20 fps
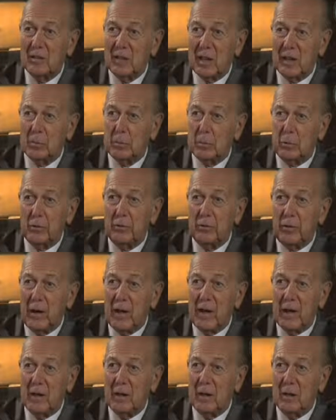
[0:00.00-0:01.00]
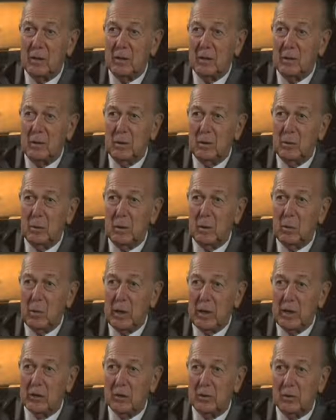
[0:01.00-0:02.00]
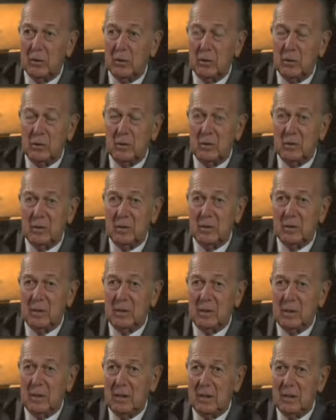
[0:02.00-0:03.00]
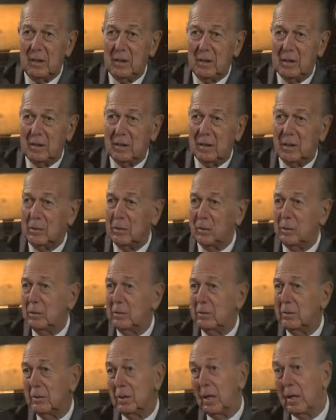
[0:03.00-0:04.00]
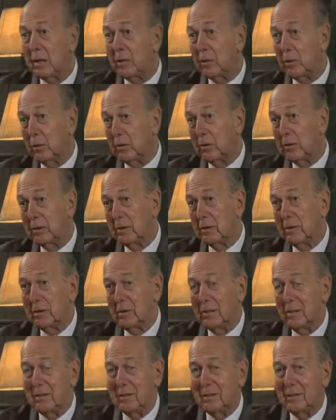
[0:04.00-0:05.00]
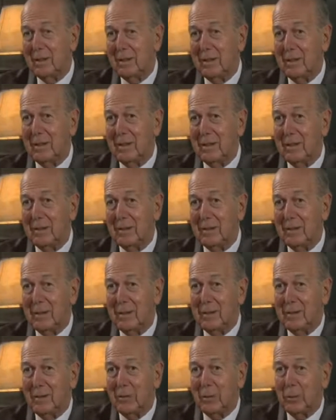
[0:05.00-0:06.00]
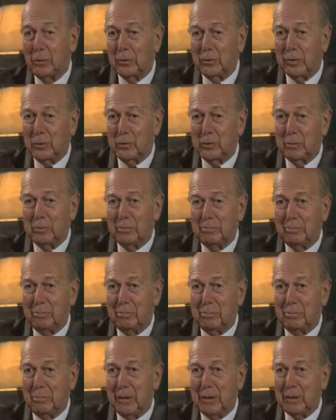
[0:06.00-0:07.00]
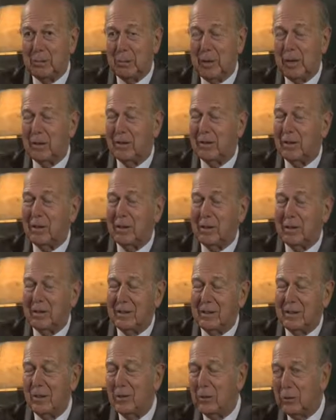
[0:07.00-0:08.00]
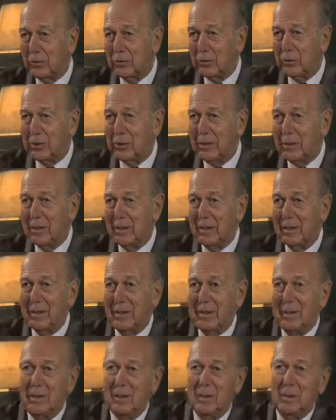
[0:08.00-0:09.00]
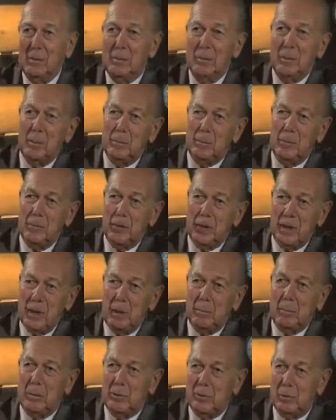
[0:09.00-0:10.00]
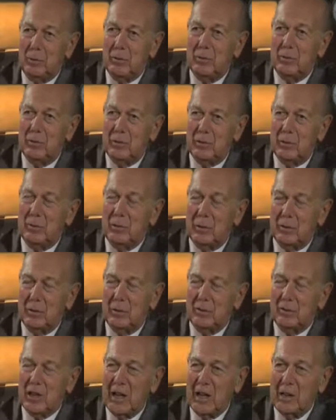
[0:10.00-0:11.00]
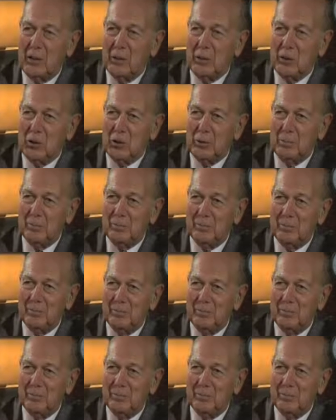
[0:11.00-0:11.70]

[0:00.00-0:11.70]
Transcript: exact profile uh, we wish. So they say, Can you take it over? And I say, I thought I would make my career in industry, but I'll be very happy to, to take the challenge.